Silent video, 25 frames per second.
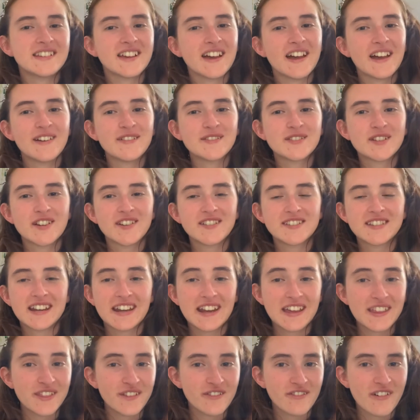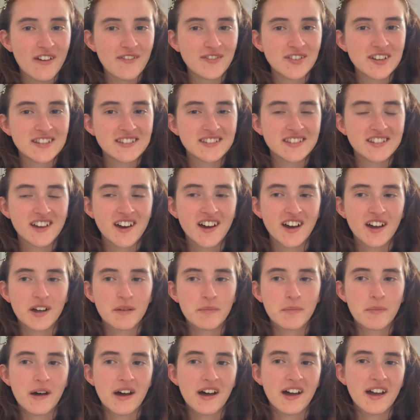I have chosen In the Ravenous
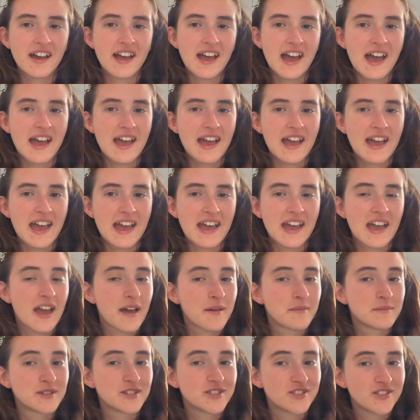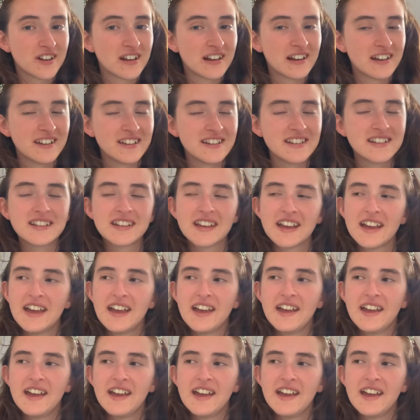Dark by A.M. Strickland.